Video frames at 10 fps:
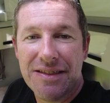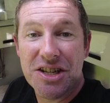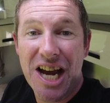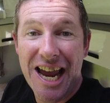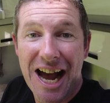The
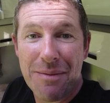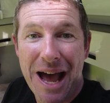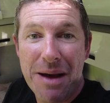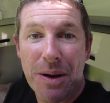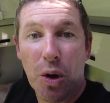J-Hub
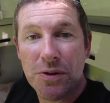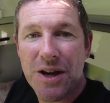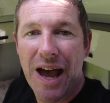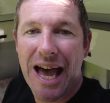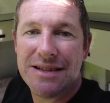app
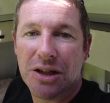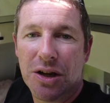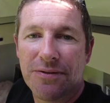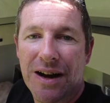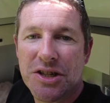also adds a
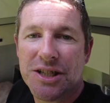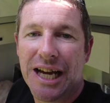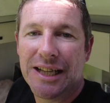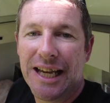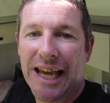lot of
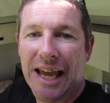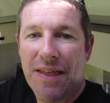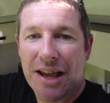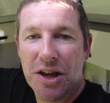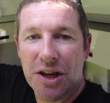functionality in
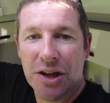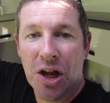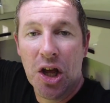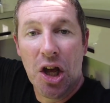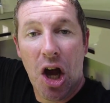that you
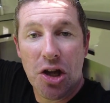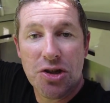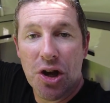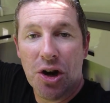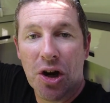can
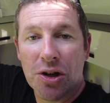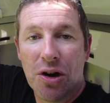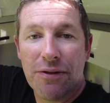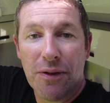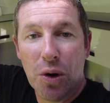turn on and
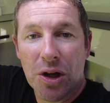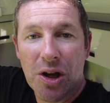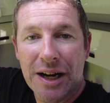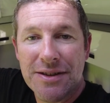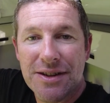off all your
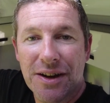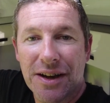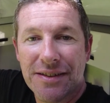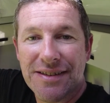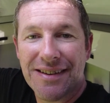lighting
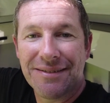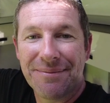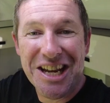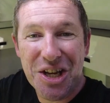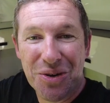circuits,
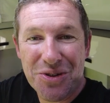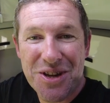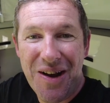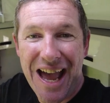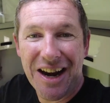and you can
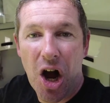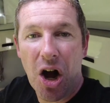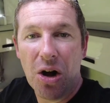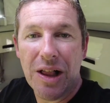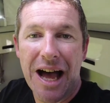also add a
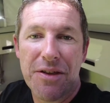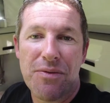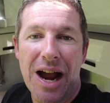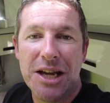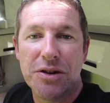whole other
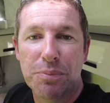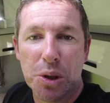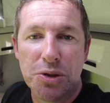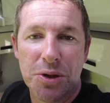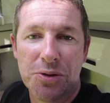range of
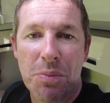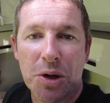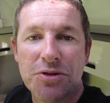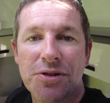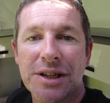Bluetooth
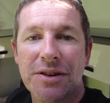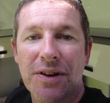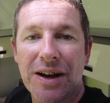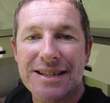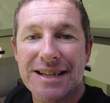monitoring
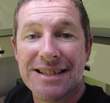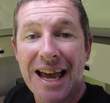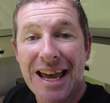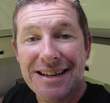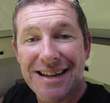devices,
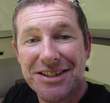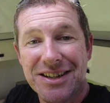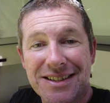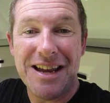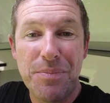such
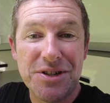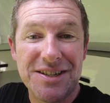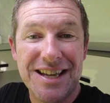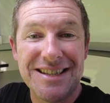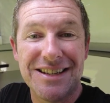as temperature
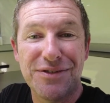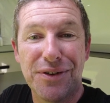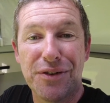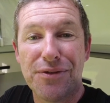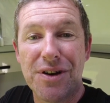sensors
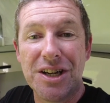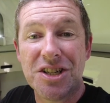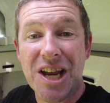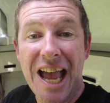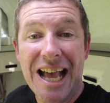for the
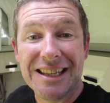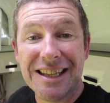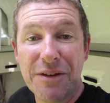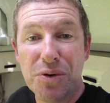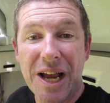fridge,
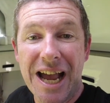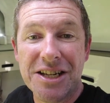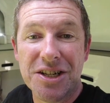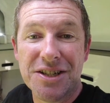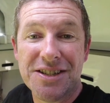level
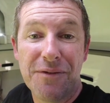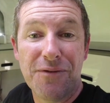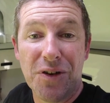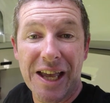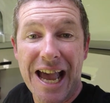gauges
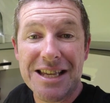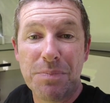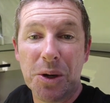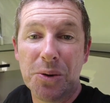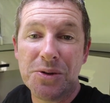for the gas
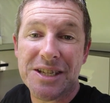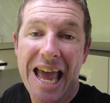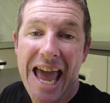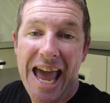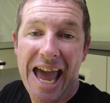bottles,
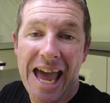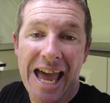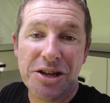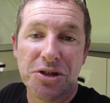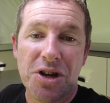
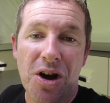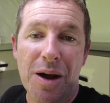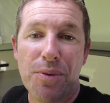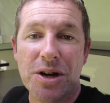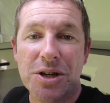and your
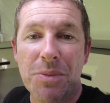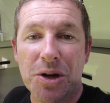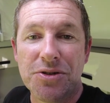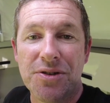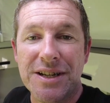tire pressure
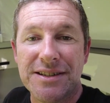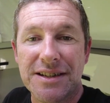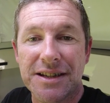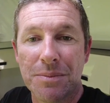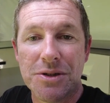monitoring
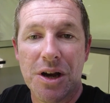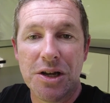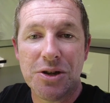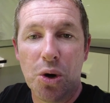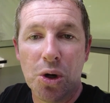system. So
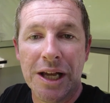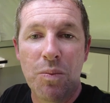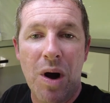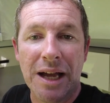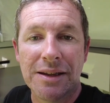it's all
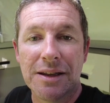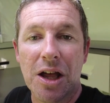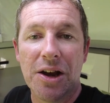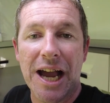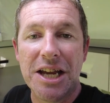in one
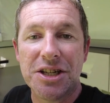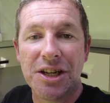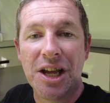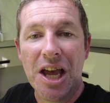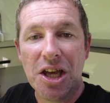
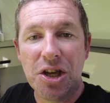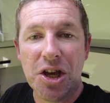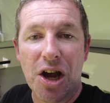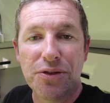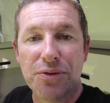location. You can
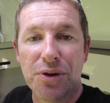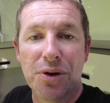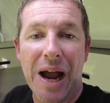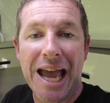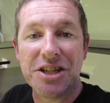go
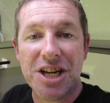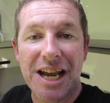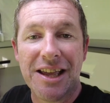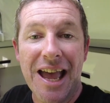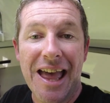through and
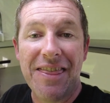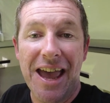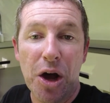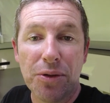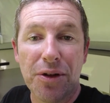check the
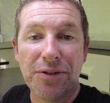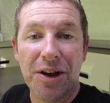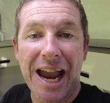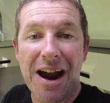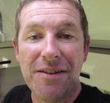health of
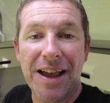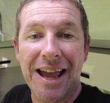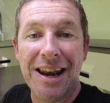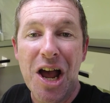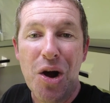your
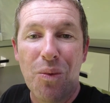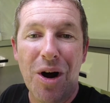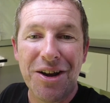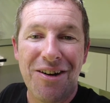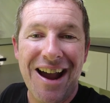caravan
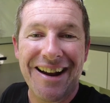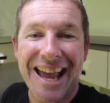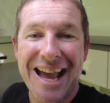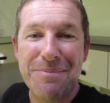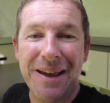while you're out
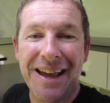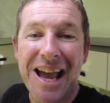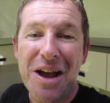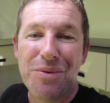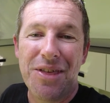
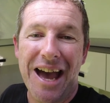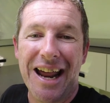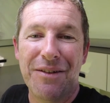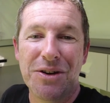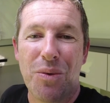camping without
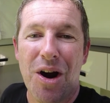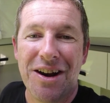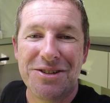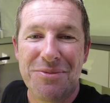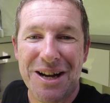having to
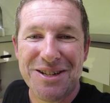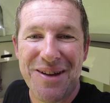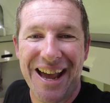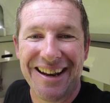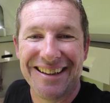worry too much
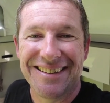about it.